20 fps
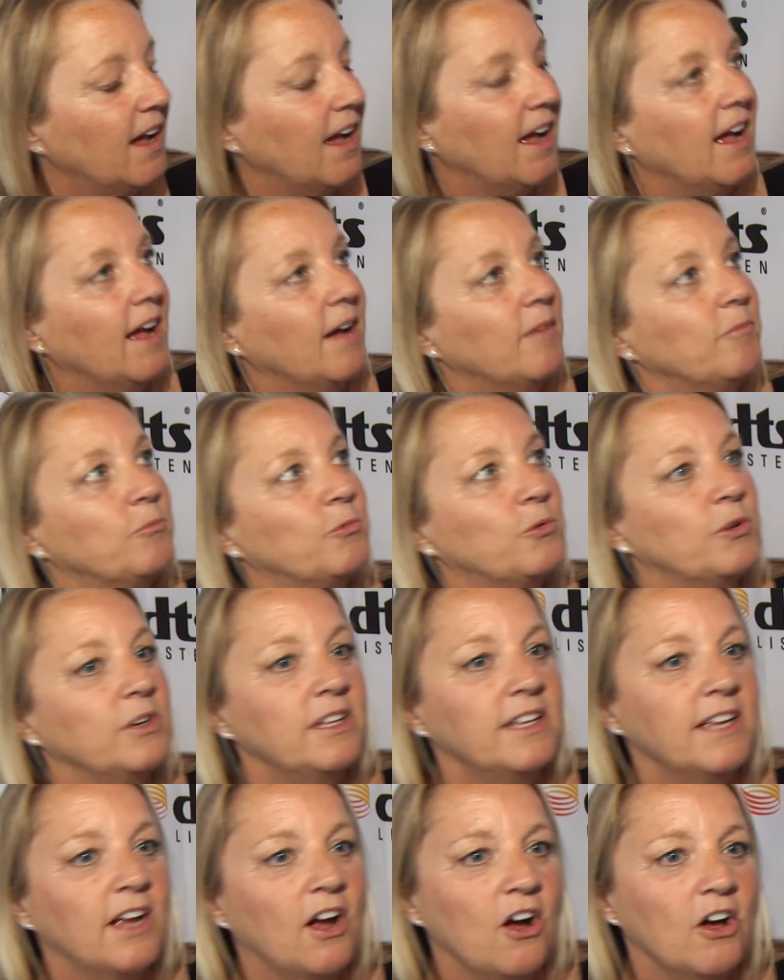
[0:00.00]
I'm
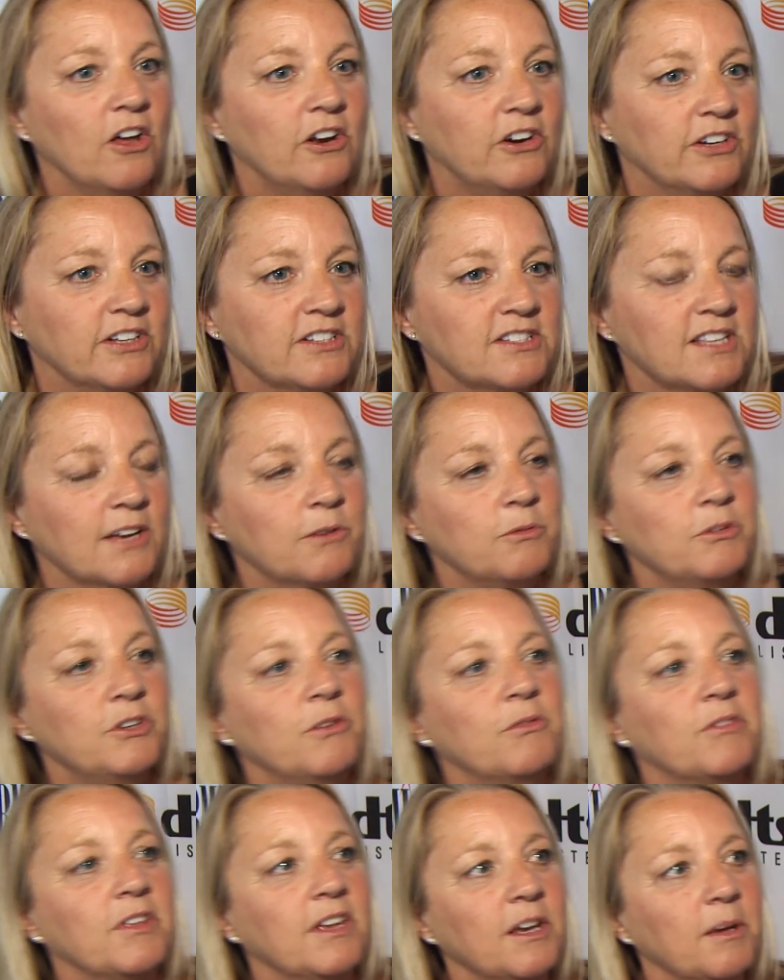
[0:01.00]
really honored. It's like when
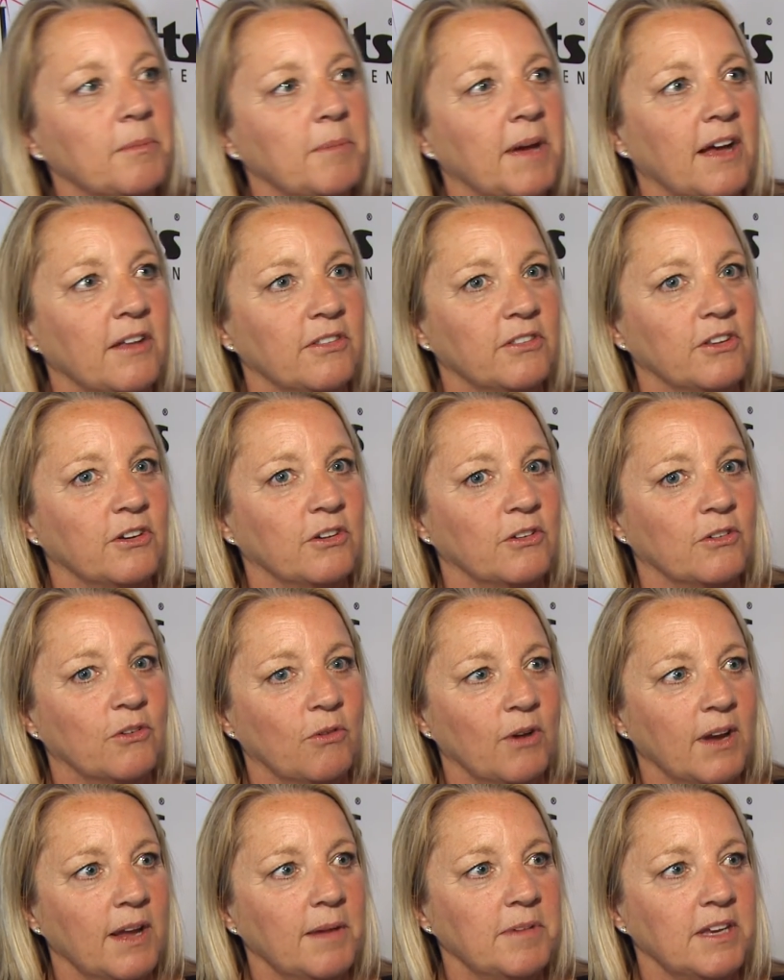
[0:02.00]
you think about the
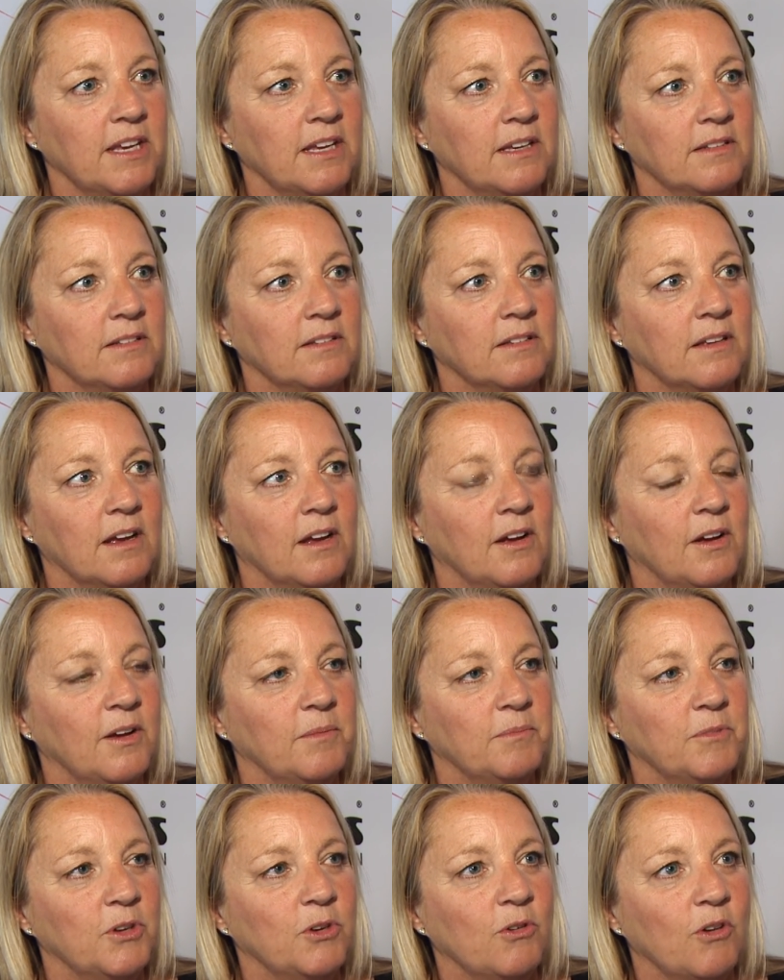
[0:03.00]
Grammy,
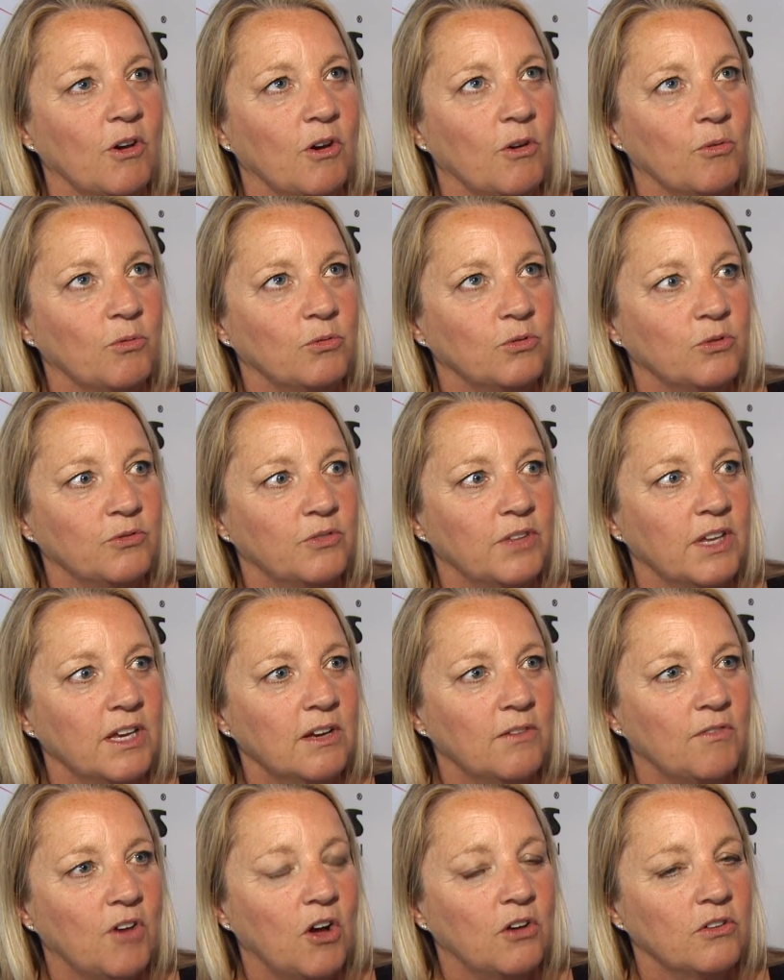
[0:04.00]
you go think
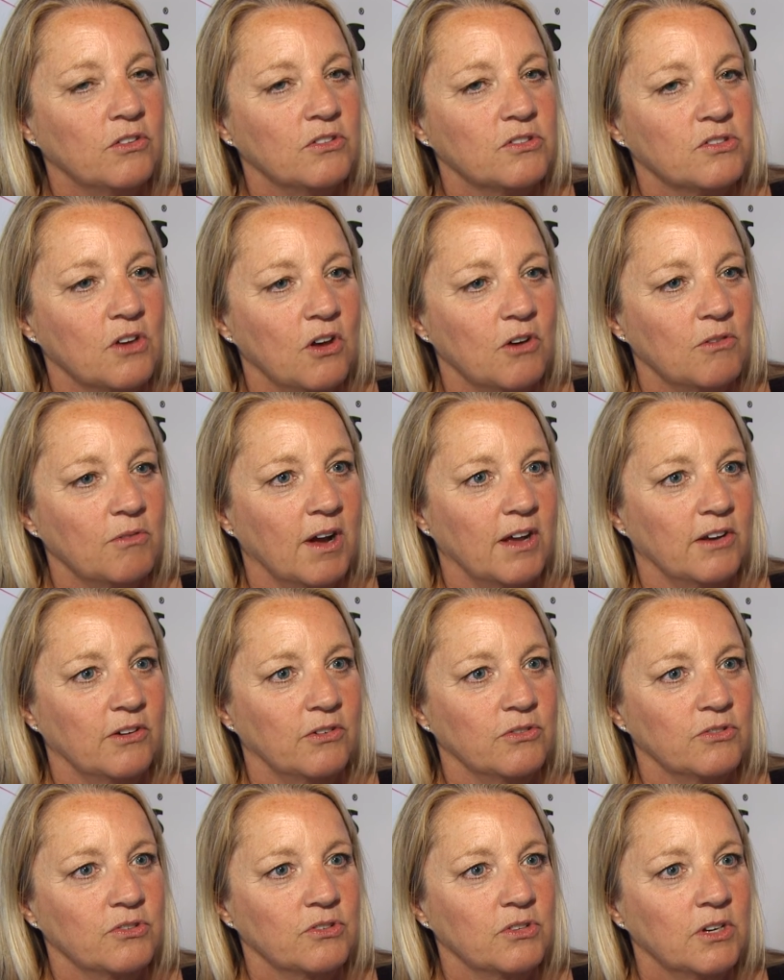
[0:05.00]
of all the
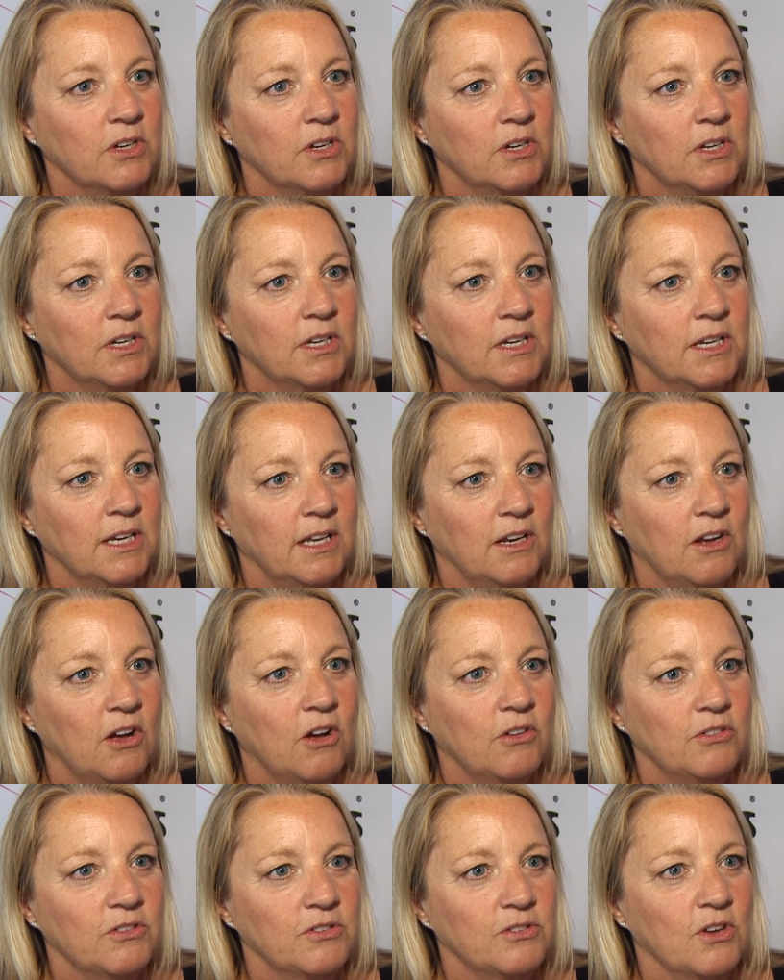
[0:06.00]
songwriters and
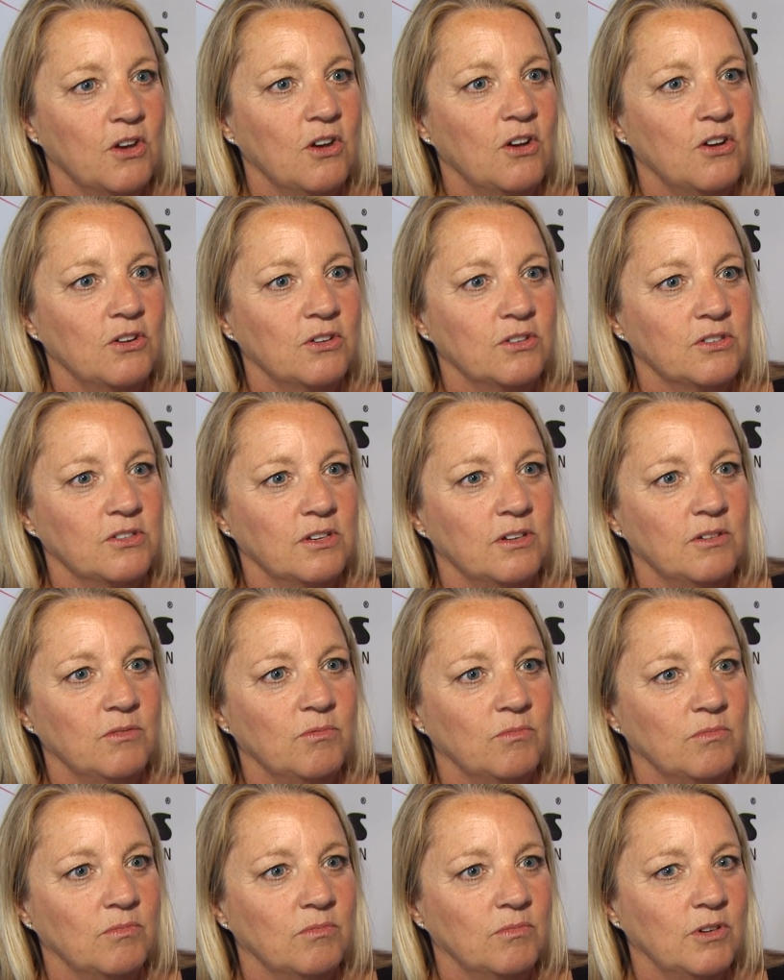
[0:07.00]
all the songs,
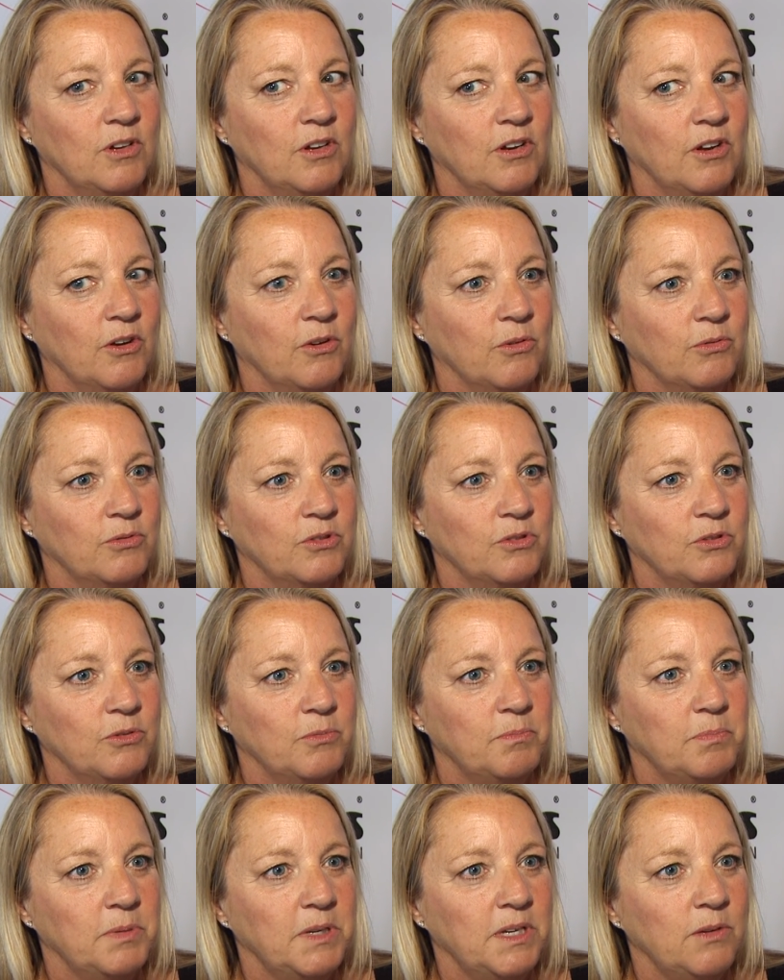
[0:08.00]
and you know, to
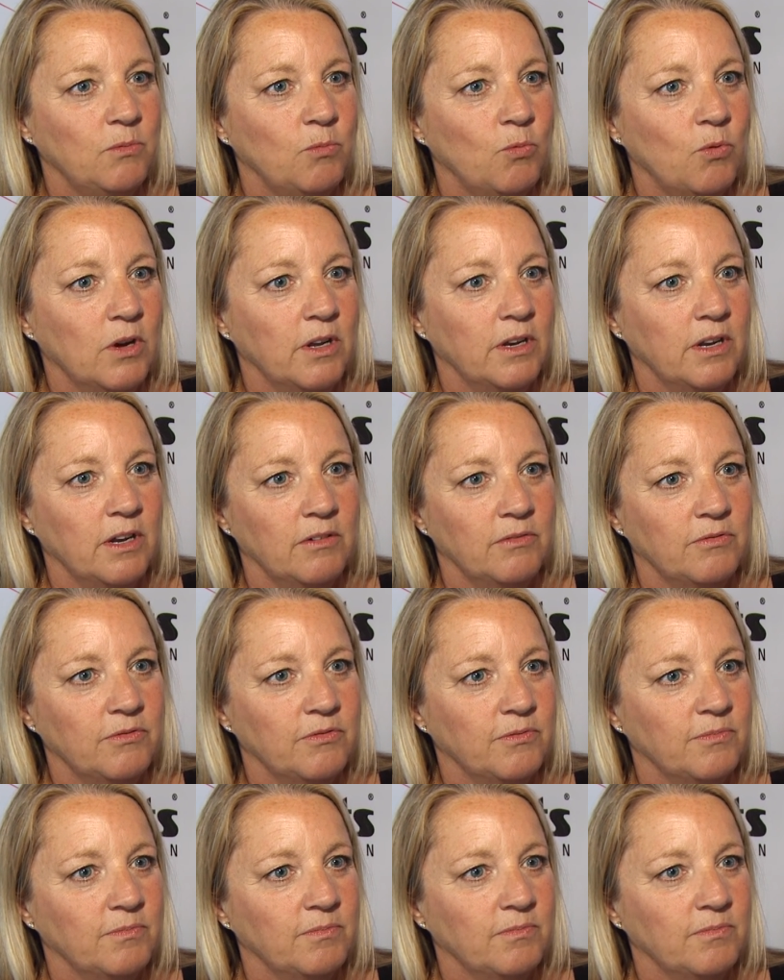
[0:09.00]
be one of